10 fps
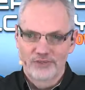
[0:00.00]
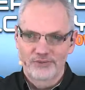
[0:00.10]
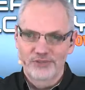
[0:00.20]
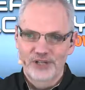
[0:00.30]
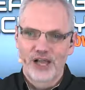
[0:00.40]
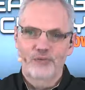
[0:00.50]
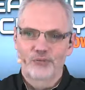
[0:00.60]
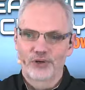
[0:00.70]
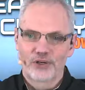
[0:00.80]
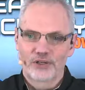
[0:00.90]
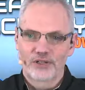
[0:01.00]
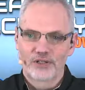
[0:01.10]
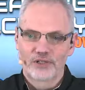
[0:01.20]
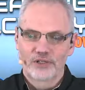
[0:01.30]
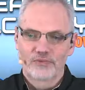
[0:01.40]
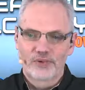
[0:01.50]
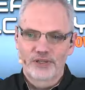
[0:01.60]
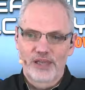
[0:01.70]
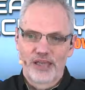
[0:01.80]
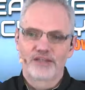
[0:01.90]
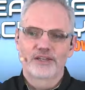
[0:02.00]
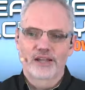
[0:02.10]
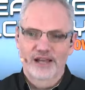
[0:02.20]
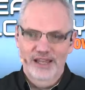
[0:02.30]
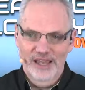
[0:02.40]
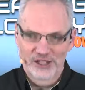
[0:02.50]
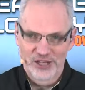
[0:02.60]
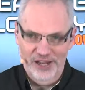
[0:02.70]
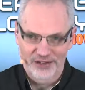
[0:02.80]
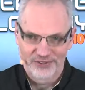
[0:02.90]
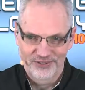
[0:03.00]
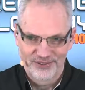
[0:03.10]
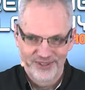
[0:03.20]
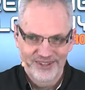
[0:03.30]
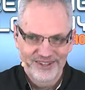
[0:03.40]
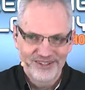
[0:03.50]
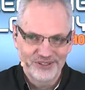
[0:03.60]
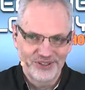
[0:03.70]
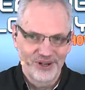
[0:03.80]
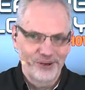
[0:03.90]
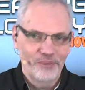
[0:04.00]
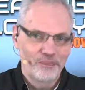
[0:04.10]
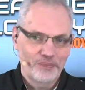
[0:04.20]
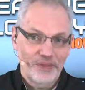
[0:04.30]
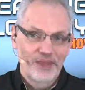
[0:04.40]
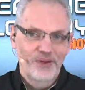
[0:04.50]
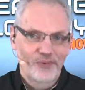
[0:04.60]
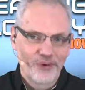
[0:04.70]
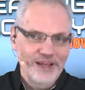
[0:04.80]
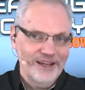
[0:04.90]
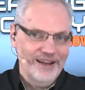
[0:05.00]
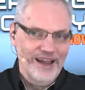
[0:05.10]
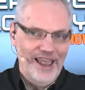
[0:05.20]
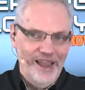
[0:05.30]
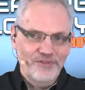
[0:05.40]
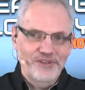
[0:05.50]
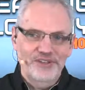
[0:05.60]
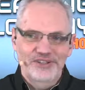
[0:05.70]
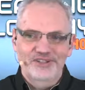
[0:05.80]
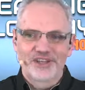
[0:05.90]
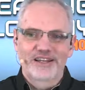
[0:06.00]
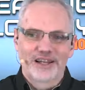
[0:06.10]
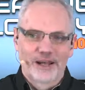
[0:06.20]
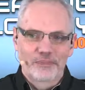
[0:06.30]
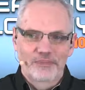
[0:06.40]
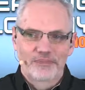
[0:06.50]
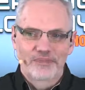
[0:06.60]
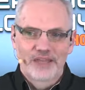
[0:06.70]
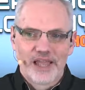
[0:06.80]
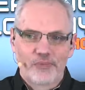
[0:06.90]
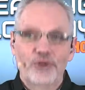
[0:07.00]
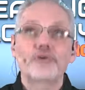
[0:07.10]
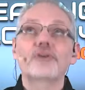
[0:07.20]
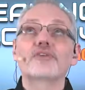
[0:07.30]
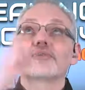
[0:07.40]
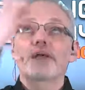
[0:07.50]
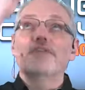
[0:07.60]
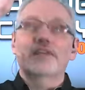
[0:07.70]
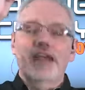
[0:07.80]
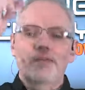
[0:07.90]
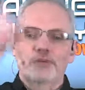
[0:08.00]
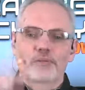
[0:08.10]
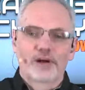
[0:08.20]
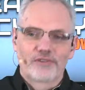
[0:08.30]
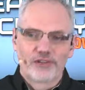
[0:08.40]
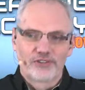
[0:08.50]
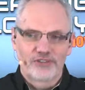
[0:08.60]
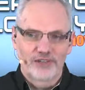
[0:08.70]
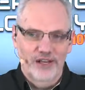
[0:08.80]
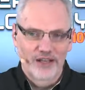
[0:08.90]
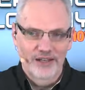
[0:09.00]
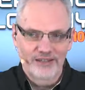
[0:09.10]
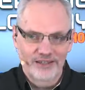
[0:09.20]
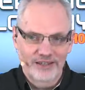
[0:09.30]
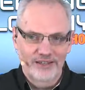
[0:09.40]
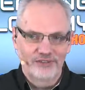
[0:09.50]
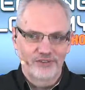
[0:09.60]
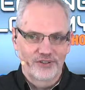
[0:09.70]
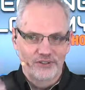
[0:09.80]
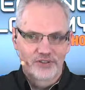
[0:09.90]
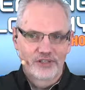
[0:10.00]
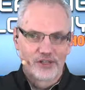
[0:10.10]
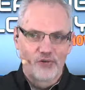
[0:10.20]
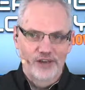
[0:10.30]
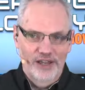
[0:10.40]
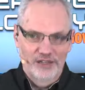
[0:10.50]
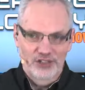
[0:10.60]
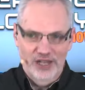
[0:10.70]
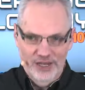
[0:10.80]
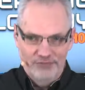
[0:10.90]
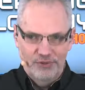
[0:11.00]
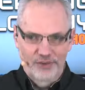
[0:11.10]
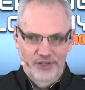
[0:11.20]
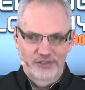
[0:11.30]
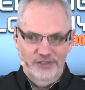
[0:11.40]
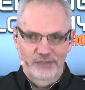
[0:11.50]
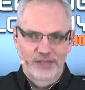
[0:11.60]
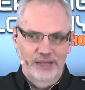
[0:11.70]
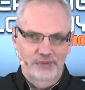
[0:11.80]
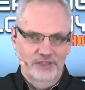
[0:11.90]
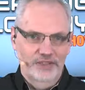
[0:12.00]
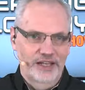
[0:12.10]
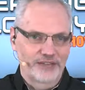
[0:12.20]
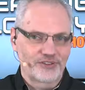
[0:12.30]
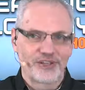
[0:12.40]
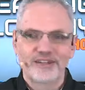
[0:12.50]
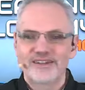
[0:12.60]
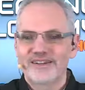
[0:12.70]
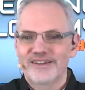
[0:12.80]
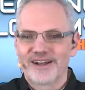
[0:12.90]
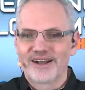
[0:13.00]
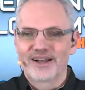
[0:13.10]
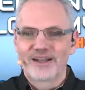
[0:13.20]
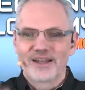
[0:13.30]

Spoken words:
do not work with NDI-HX. So we had everything set up, and we have a camera above us that gives sort of the overhead shot if we wanted to come down to the desk. Uh,